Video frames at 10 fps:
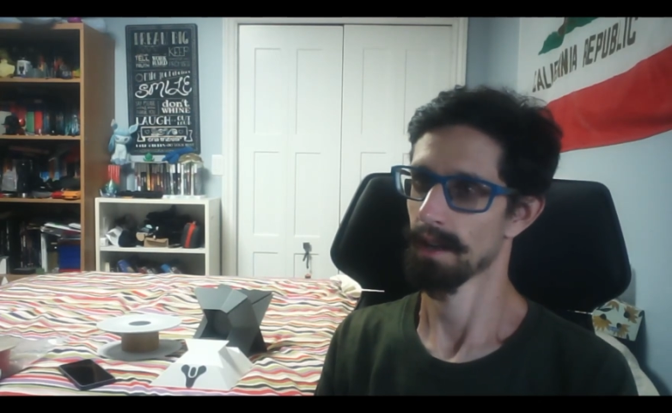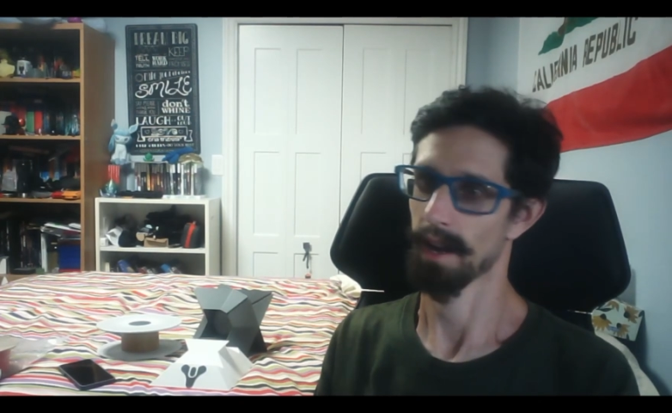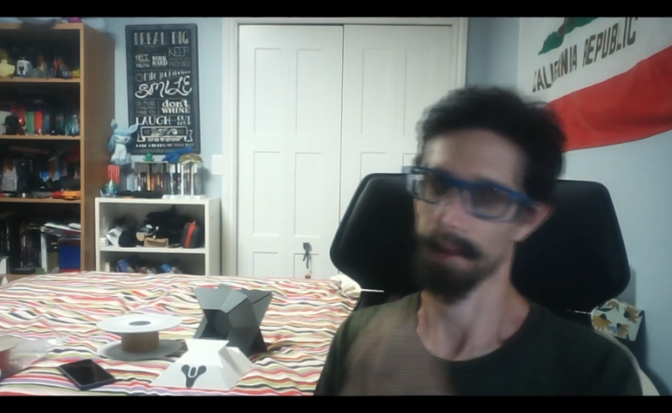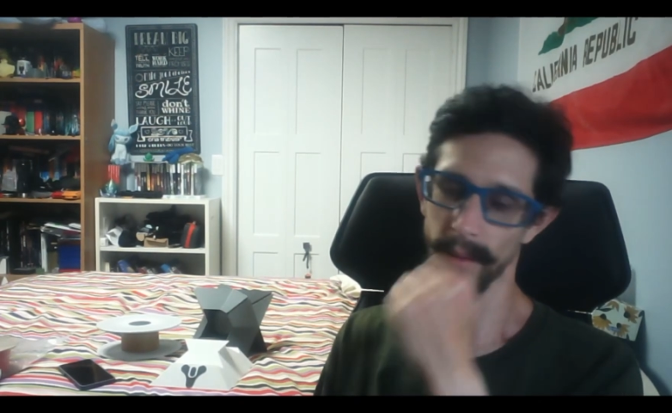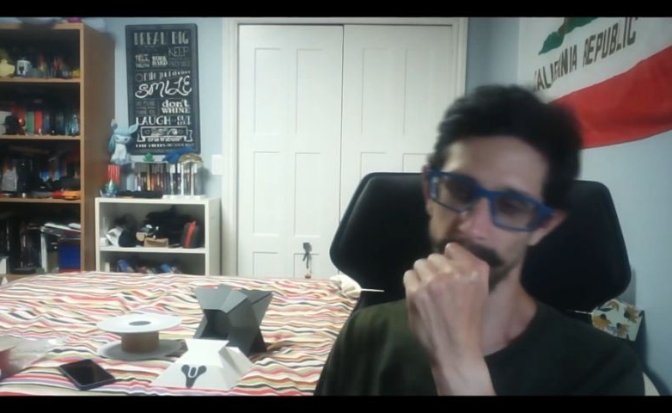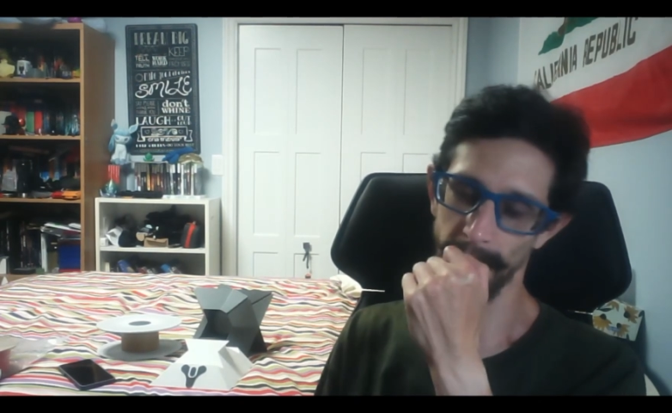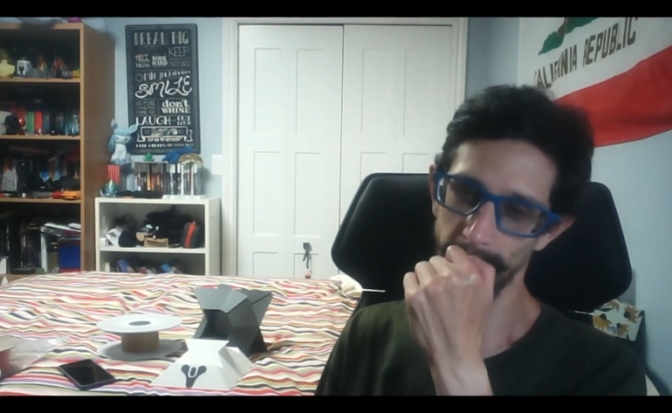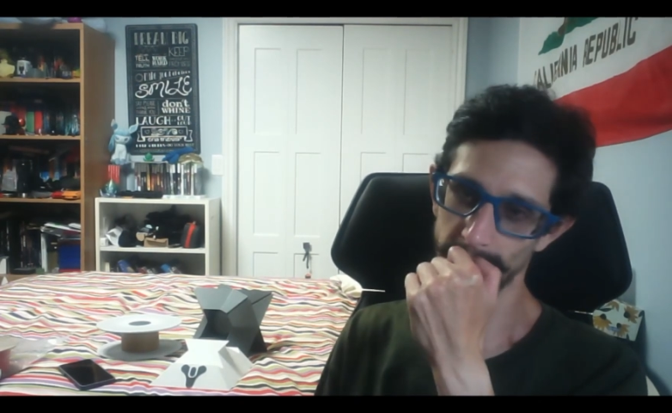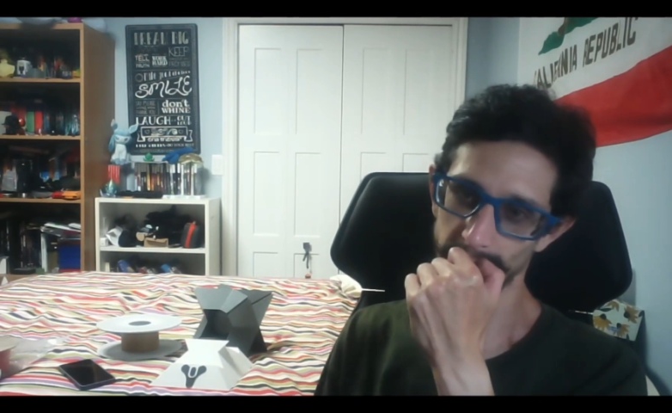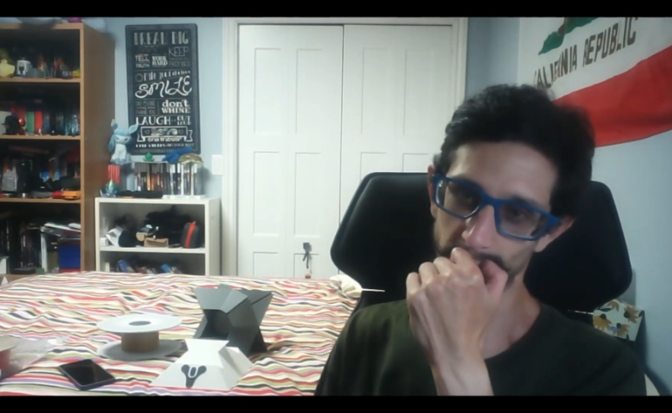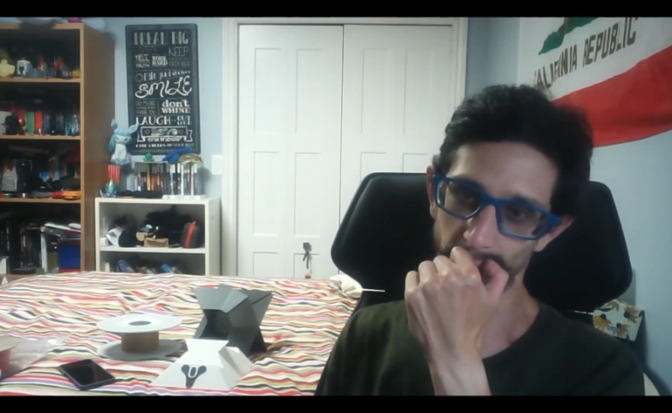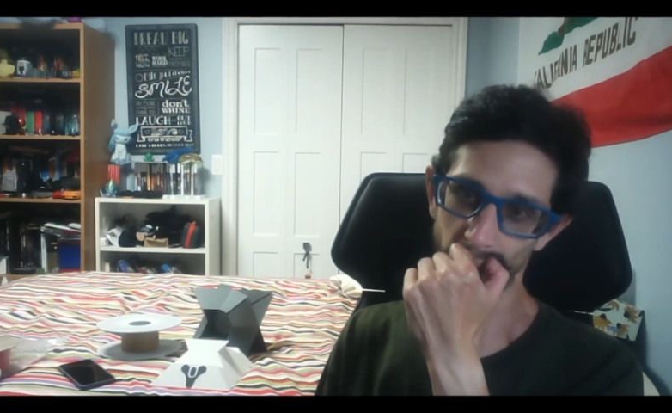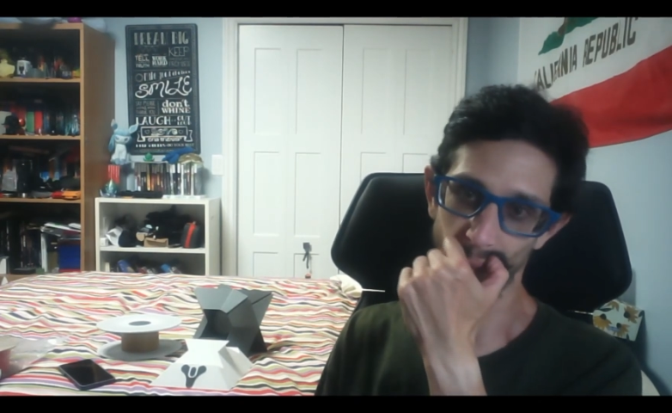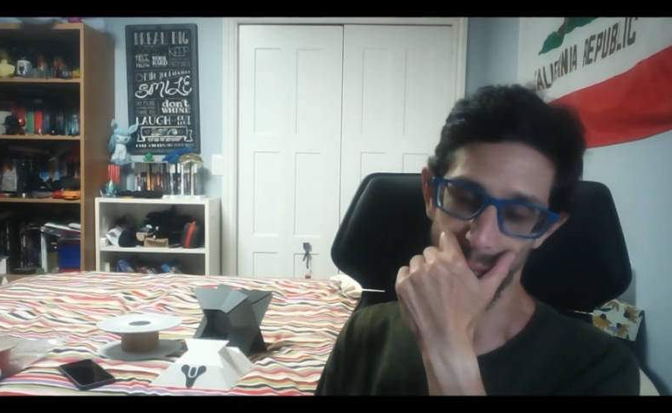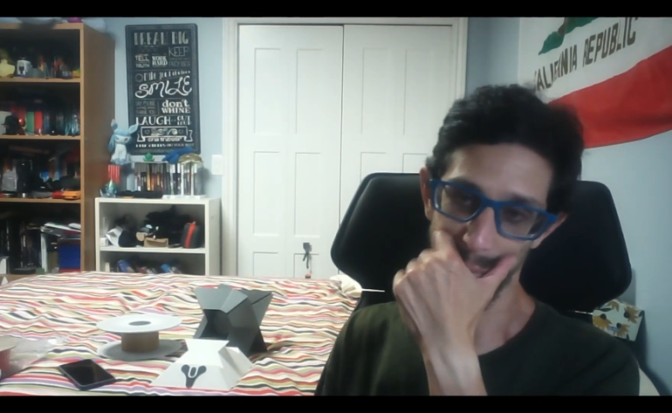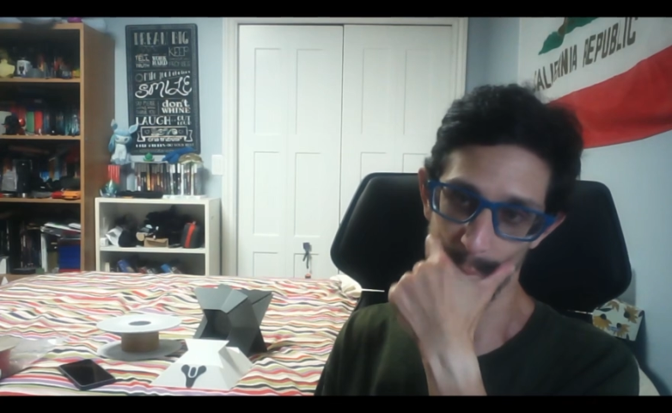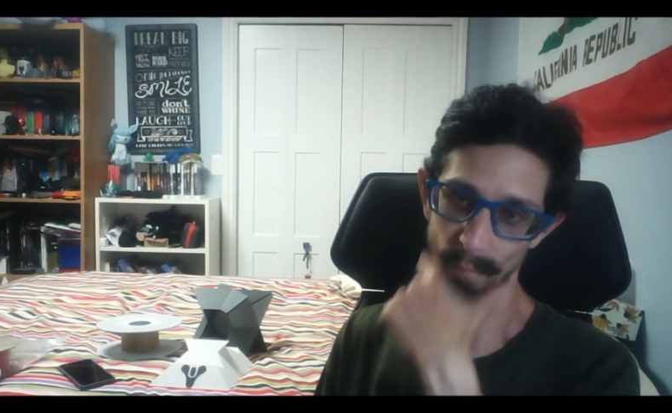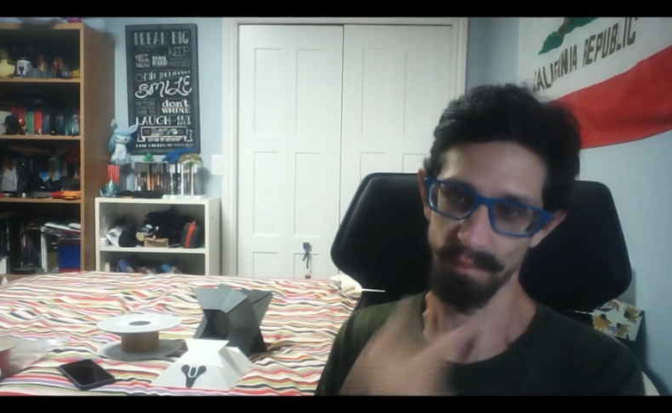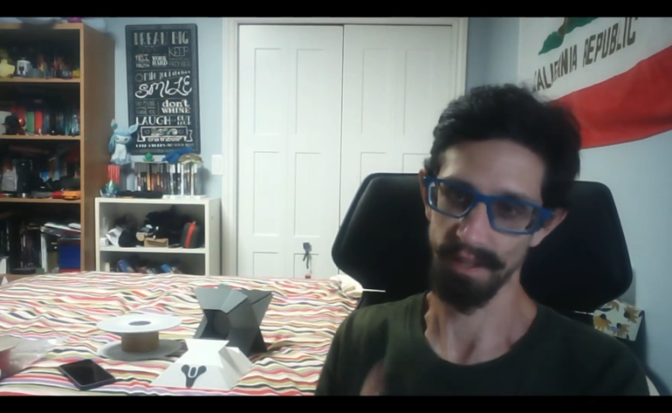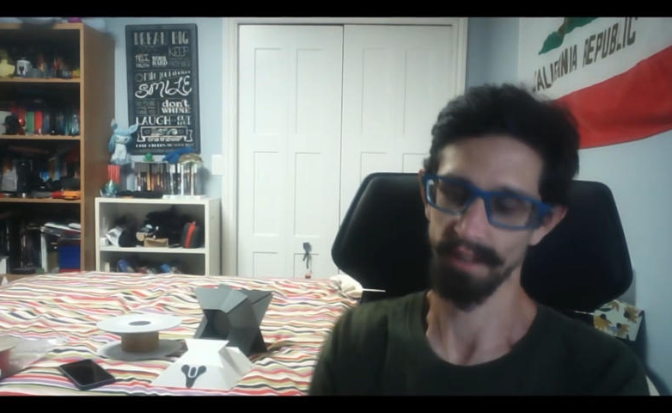But that
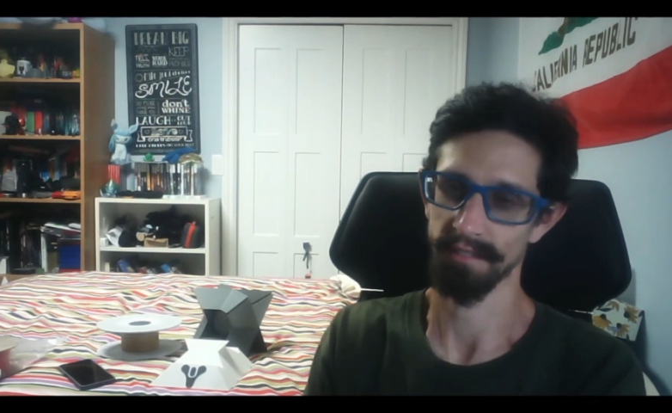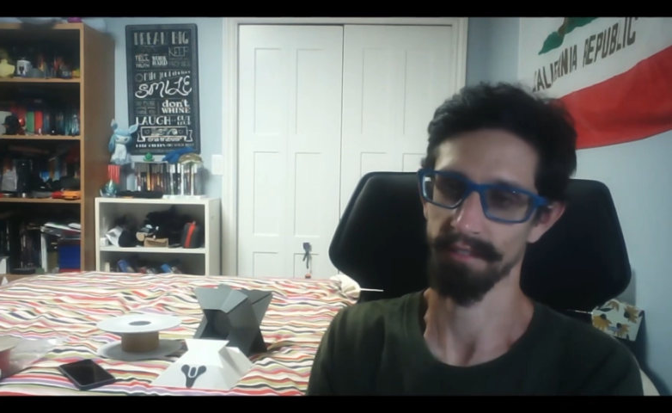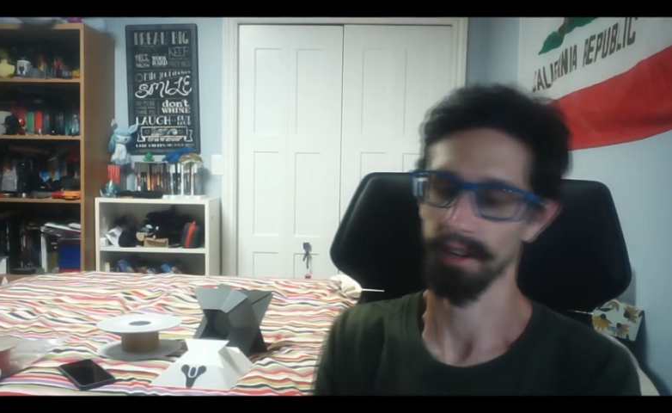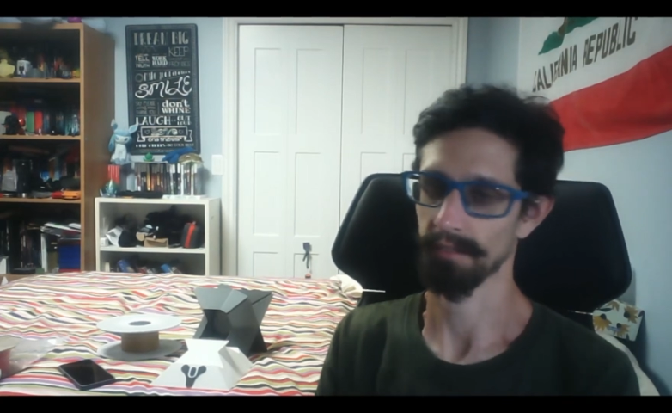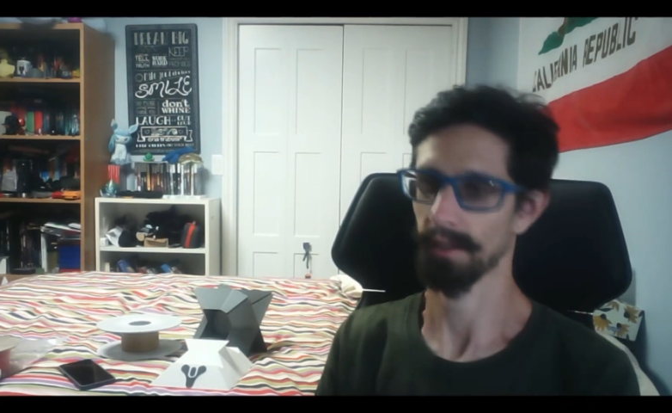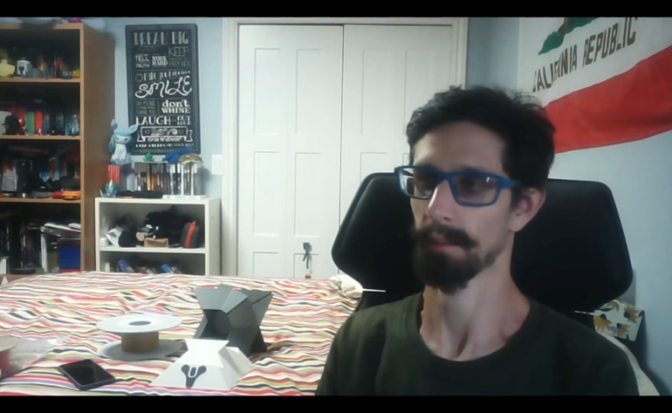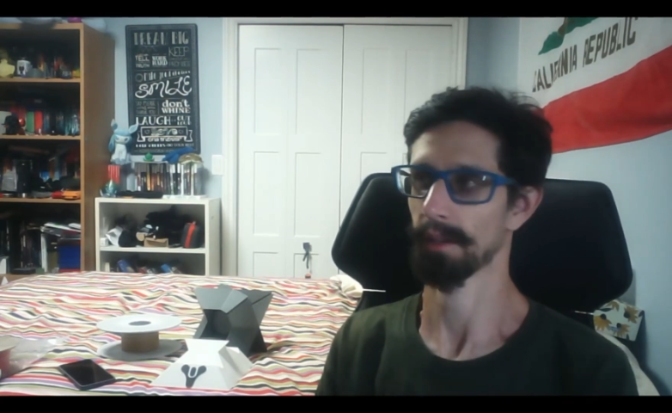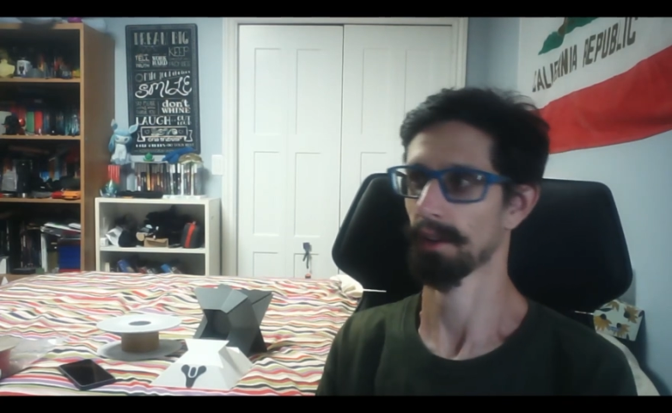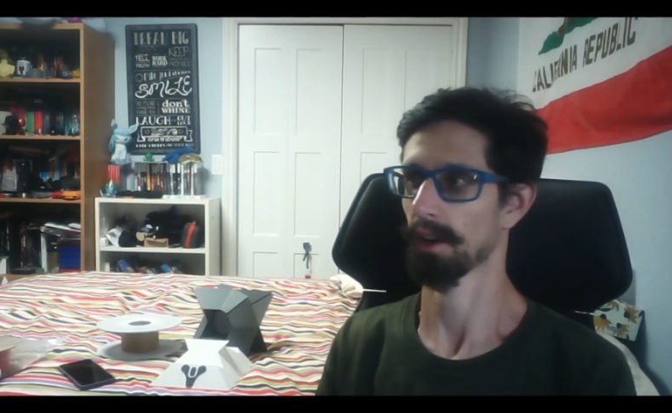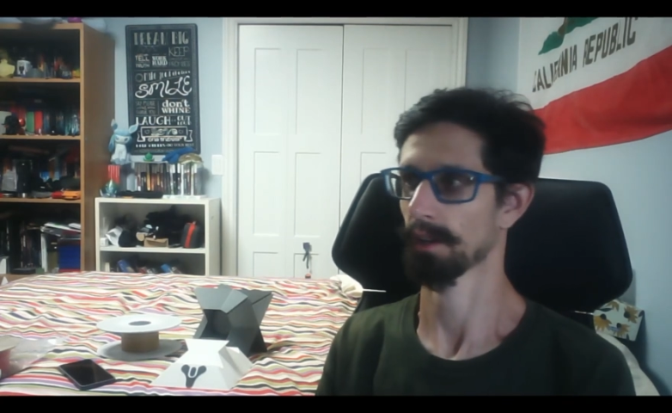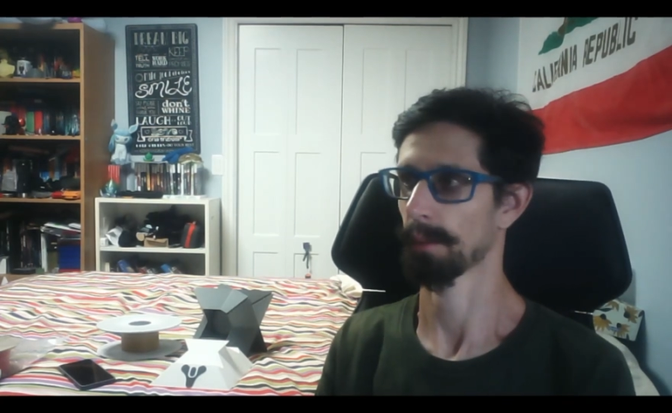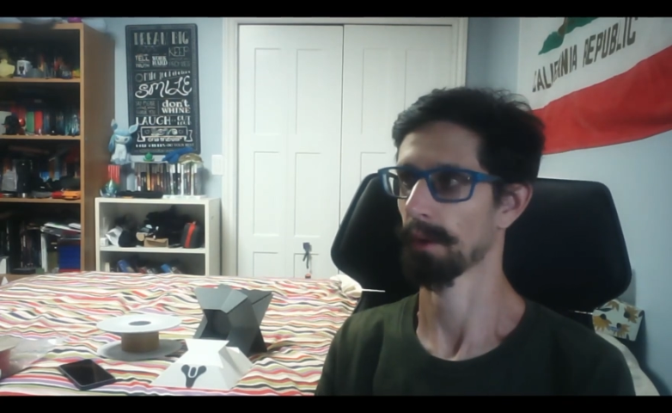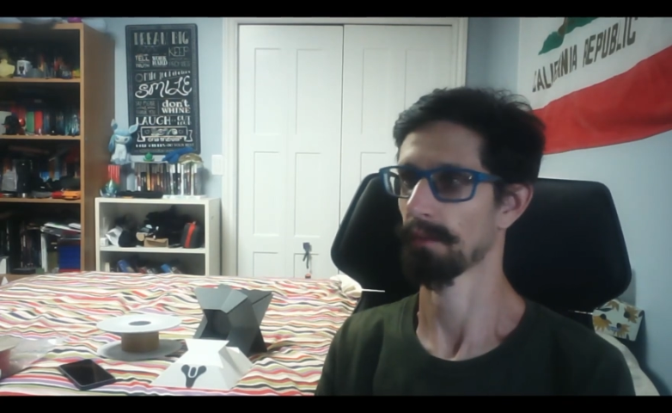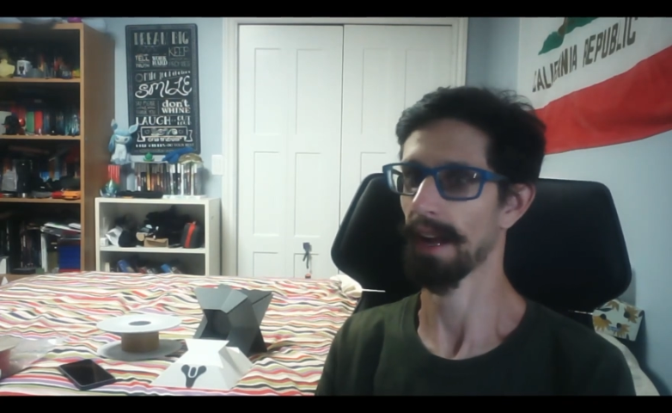75 that we talked about,